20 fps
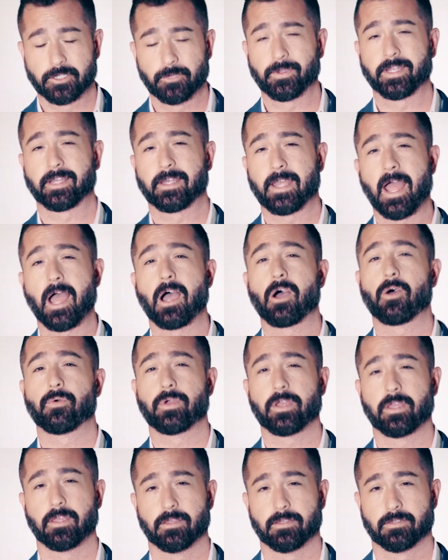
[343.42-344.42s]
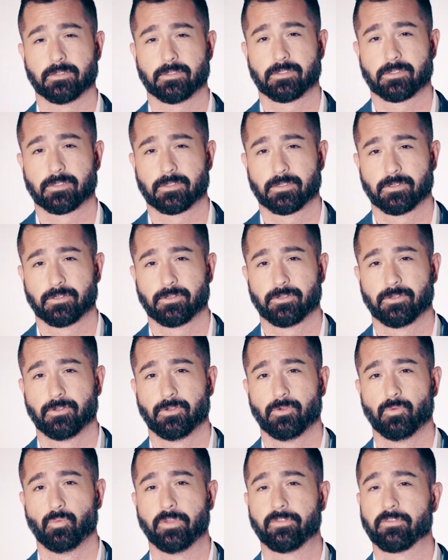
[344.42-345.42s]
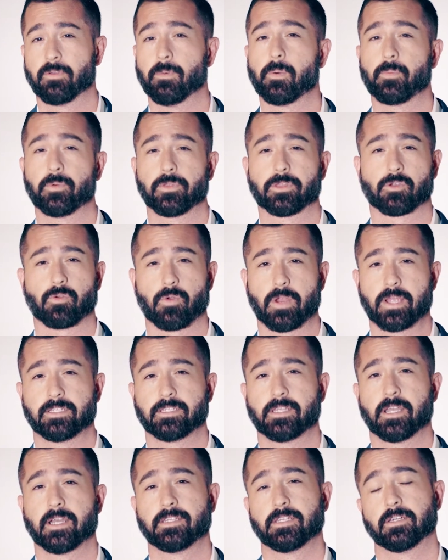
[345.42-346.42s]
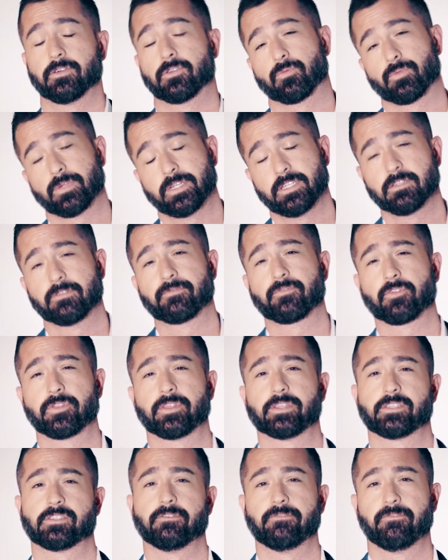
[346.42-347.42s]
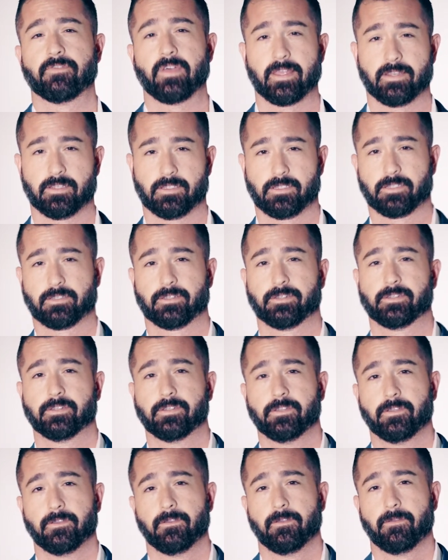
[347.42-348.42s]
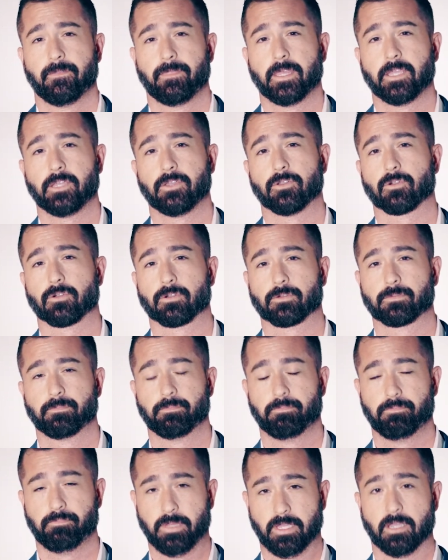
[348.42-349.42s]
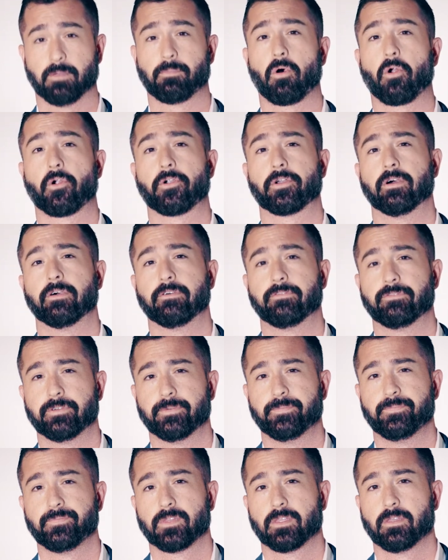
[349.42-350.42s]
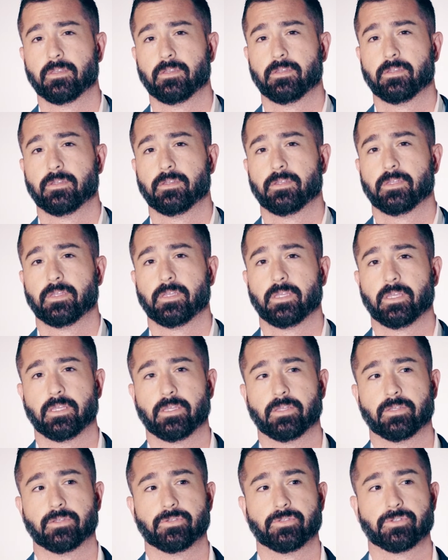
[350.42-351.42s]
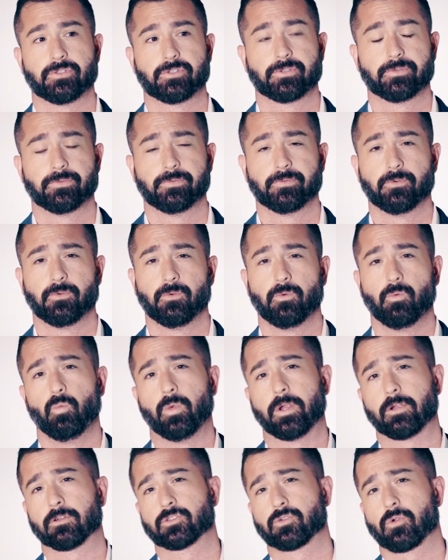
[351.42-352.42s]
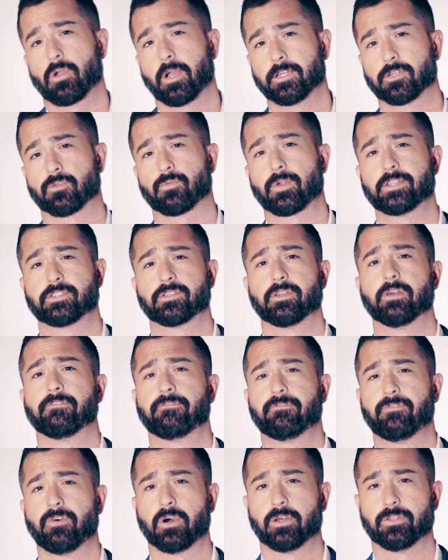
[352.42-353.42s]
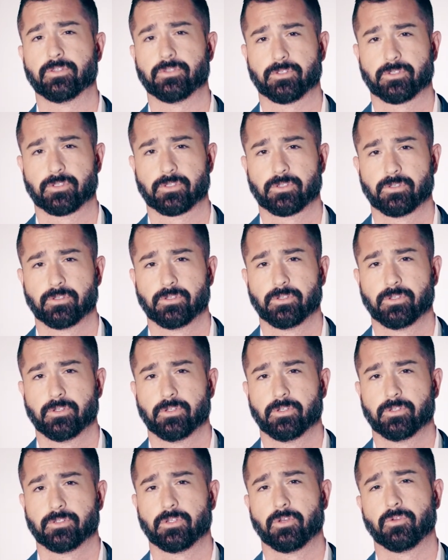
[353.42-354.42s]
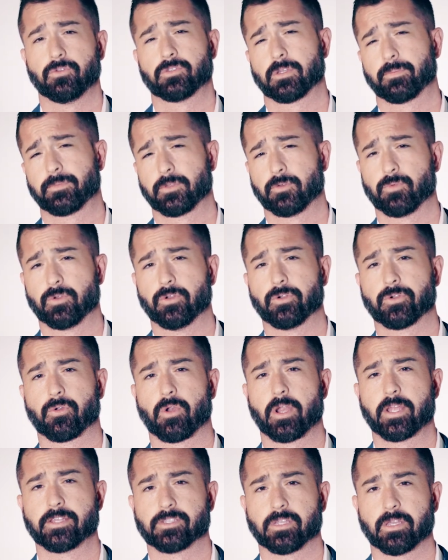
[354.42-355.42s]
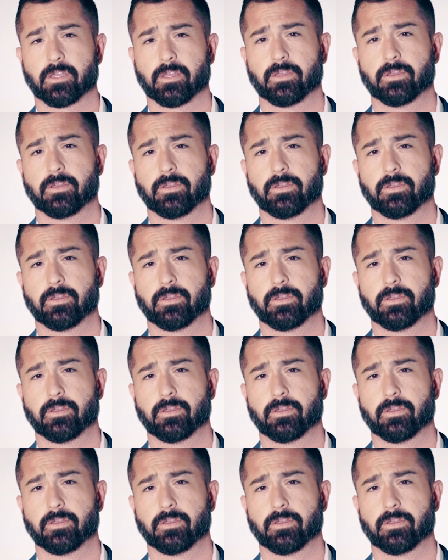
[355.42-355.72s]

doing now is we've come up with a crazy idea. The reason for this event that you're being a part of is we're trying to raise enough funds to do something real crazy.